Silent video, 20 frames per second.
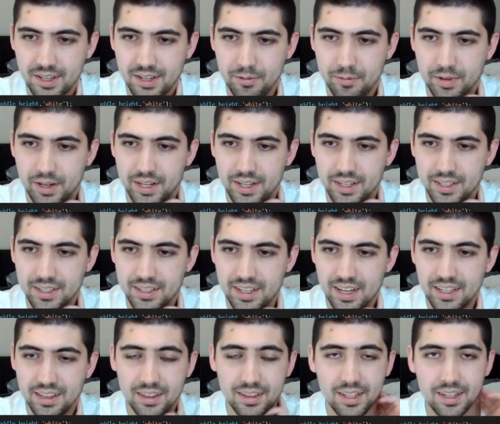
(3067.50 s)
Because
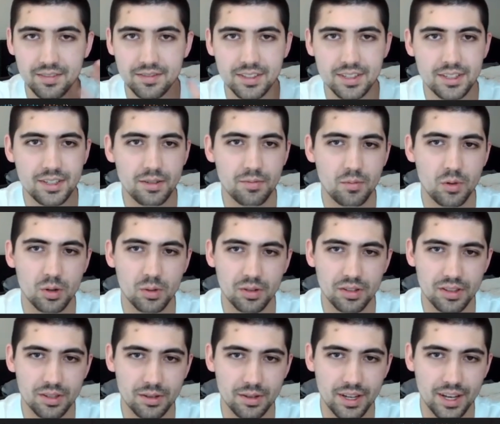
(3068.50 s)
I'd love to do more
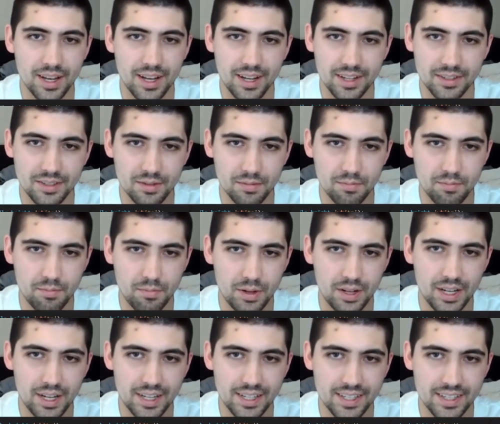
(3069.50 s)
with you guys,
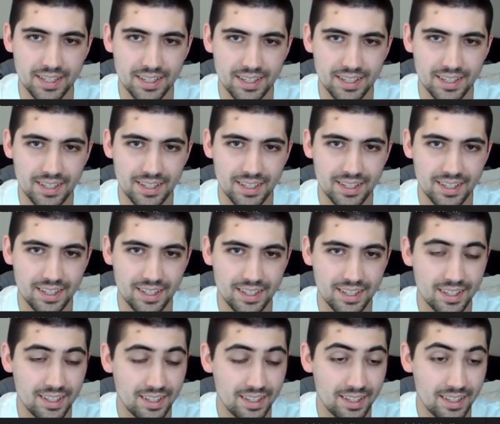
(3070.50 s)
but
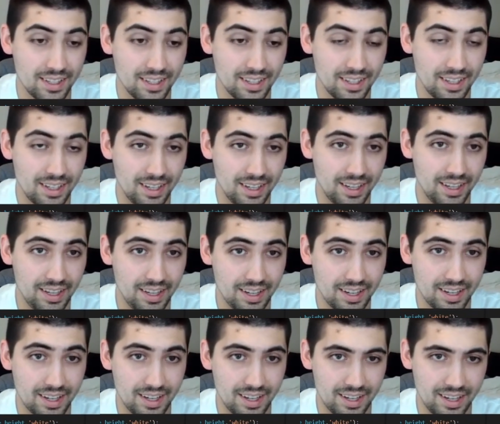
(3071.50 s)
I'm
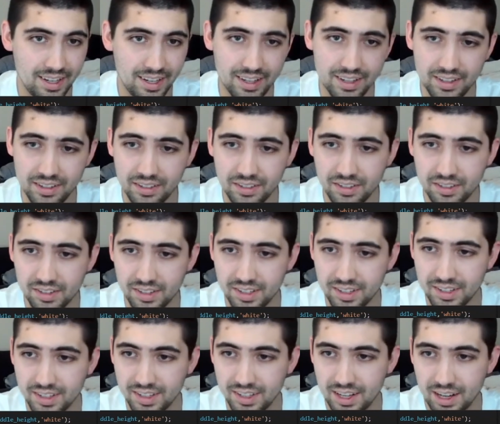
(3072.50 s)

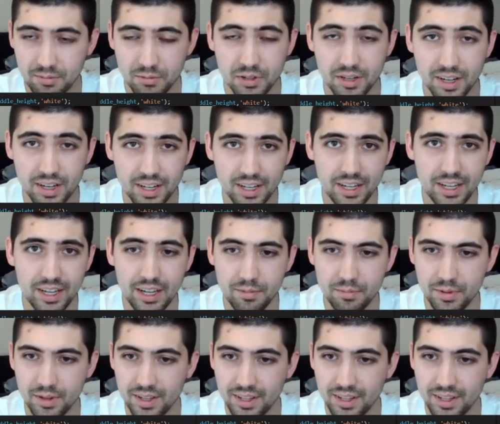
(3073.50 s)
trying to keep,